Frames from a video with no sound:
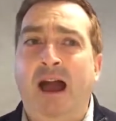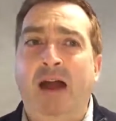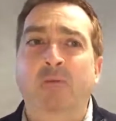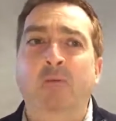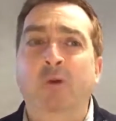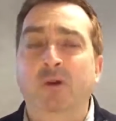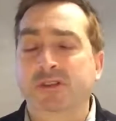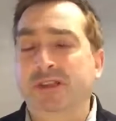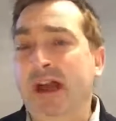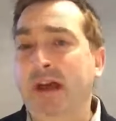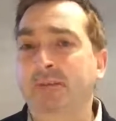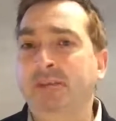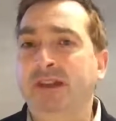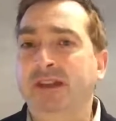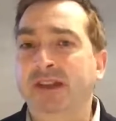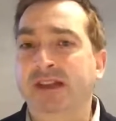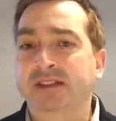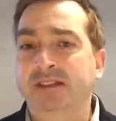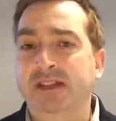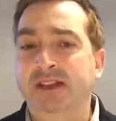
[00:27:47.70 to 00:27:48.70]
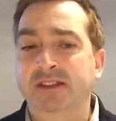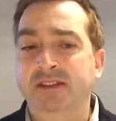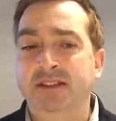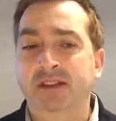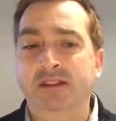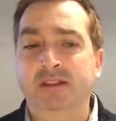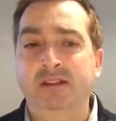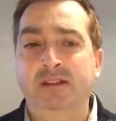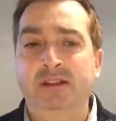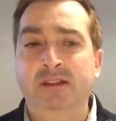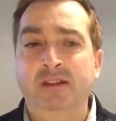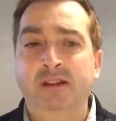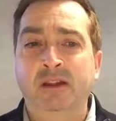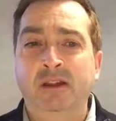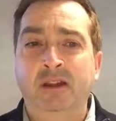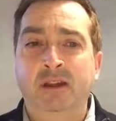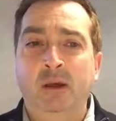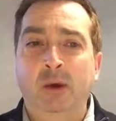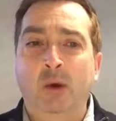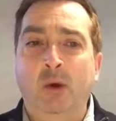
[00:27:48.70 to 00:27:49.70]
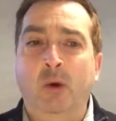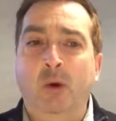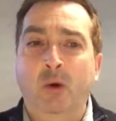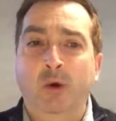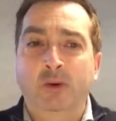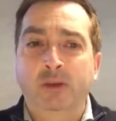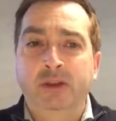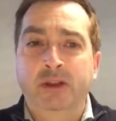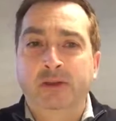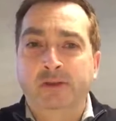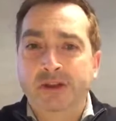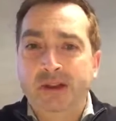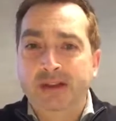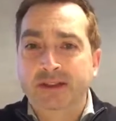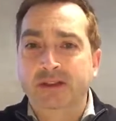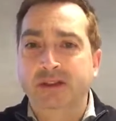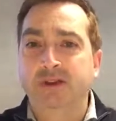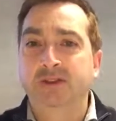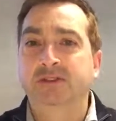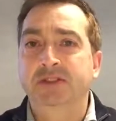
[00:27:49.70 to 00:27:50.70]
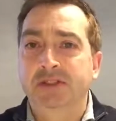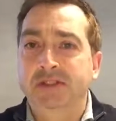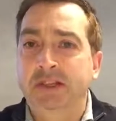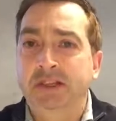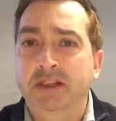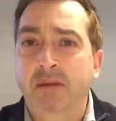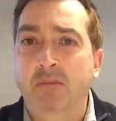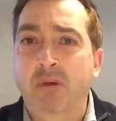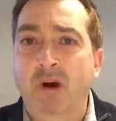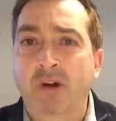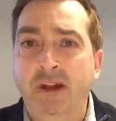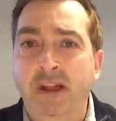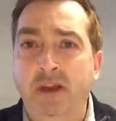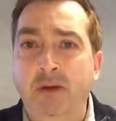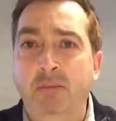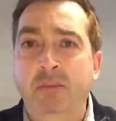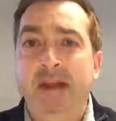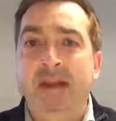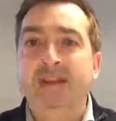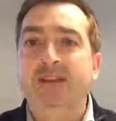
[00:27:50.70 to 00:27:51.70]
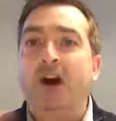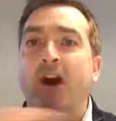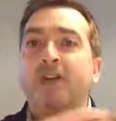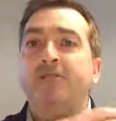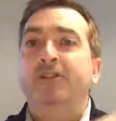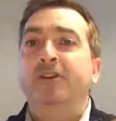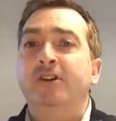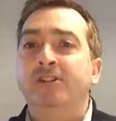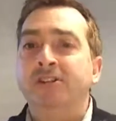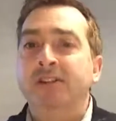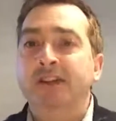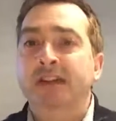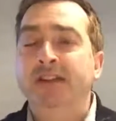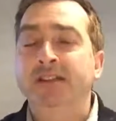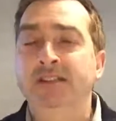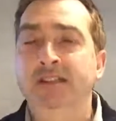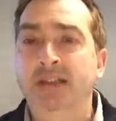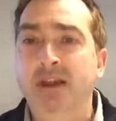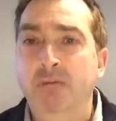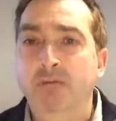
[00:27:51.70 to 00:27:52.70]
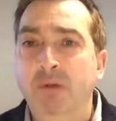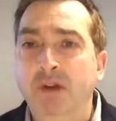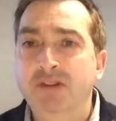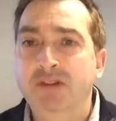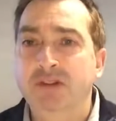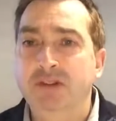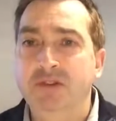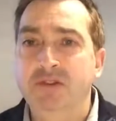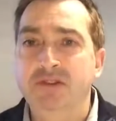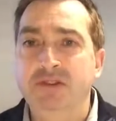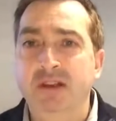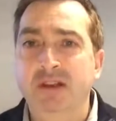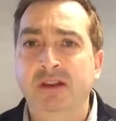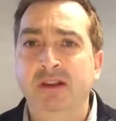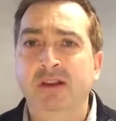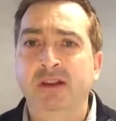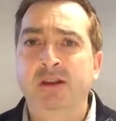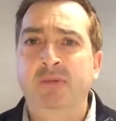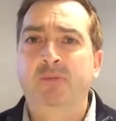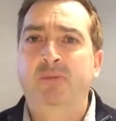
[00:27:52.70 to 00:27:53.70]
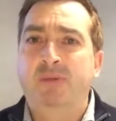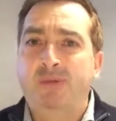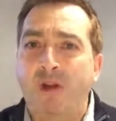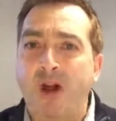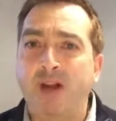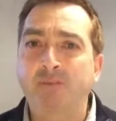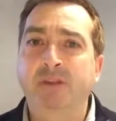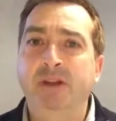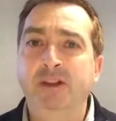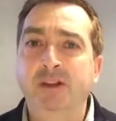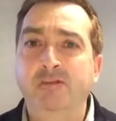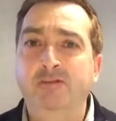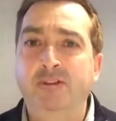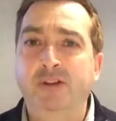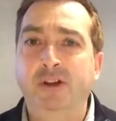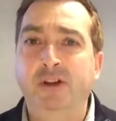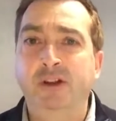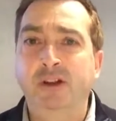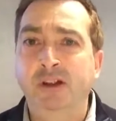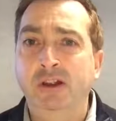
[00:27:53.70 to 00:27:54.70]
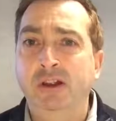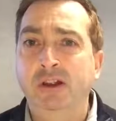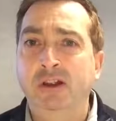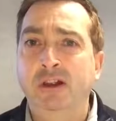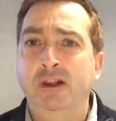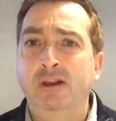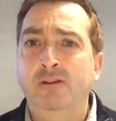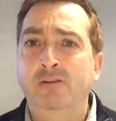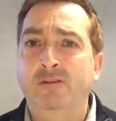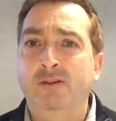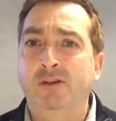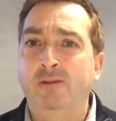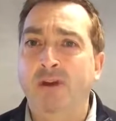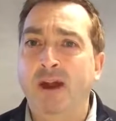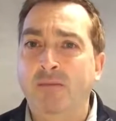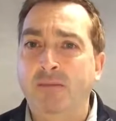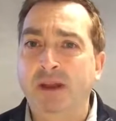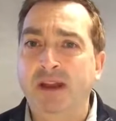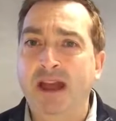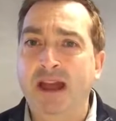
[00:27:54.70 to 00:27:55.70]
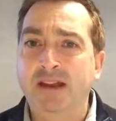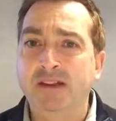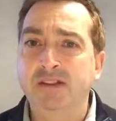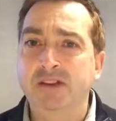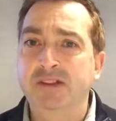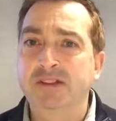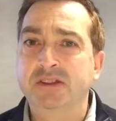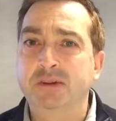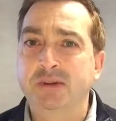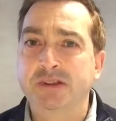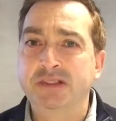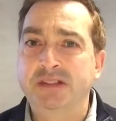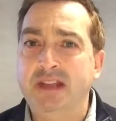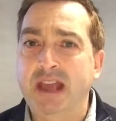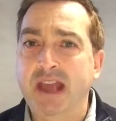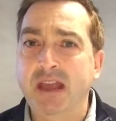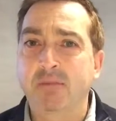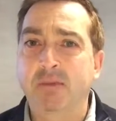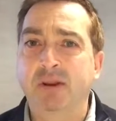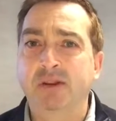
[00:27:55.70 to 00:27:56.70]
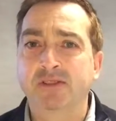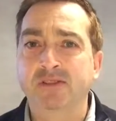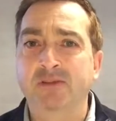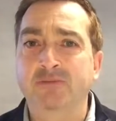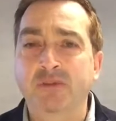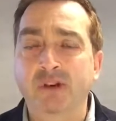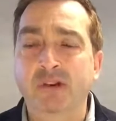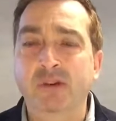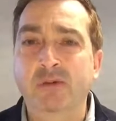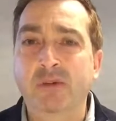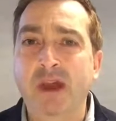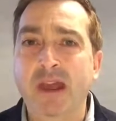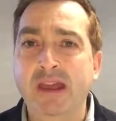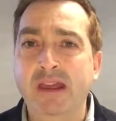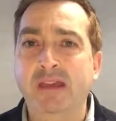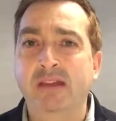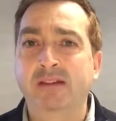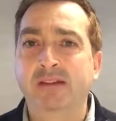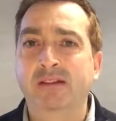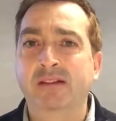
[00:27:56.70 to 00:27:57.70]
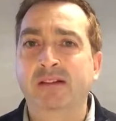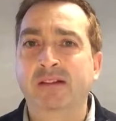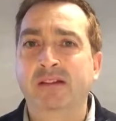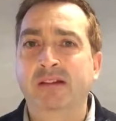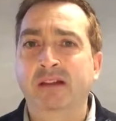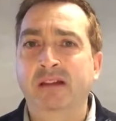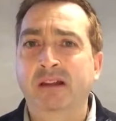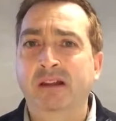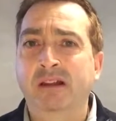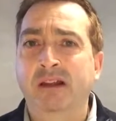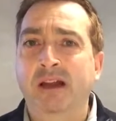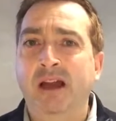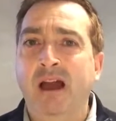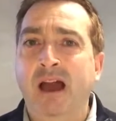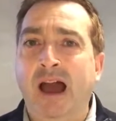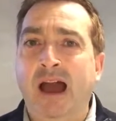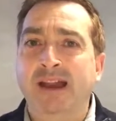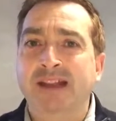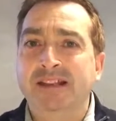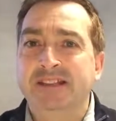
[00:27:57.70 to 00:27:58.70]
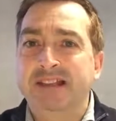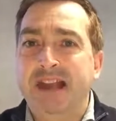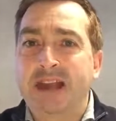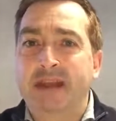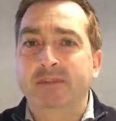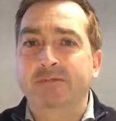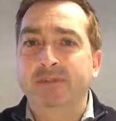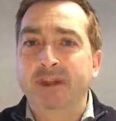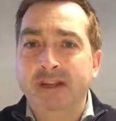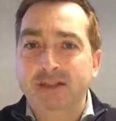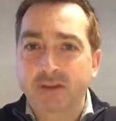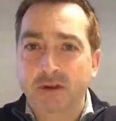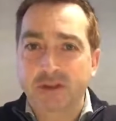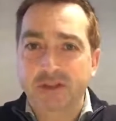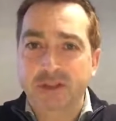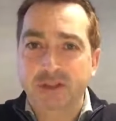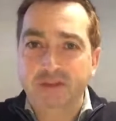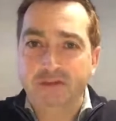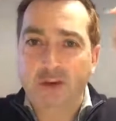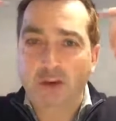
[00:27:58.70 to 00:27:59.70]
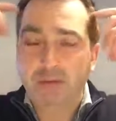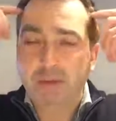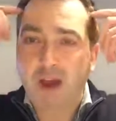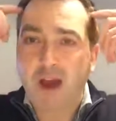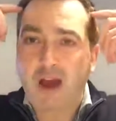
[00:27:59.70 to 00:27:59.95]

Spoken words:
And what's happening is that all your resources in your body are being diverted into your muscles, priming you for rapid action, to escape, to run away. And it's taking resources from